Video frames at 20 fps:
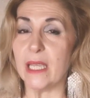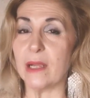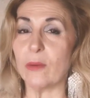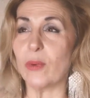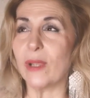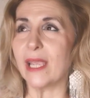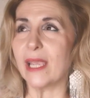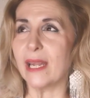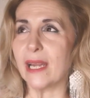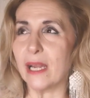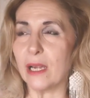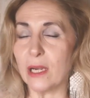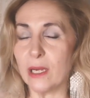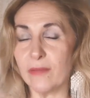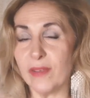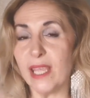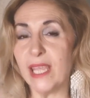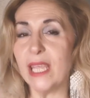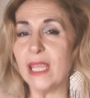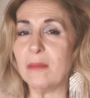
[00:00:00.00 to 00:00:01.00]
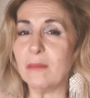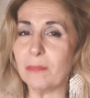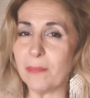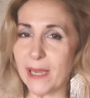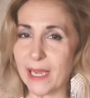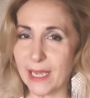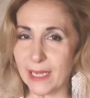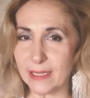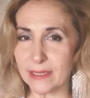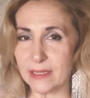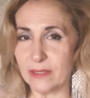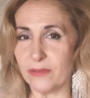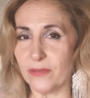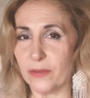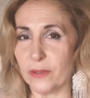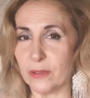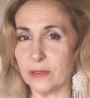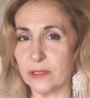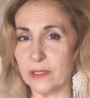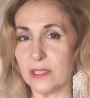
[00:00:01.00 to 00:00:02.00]
we get a lot of impact
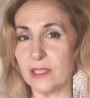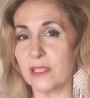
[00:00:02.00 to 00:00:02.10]
from the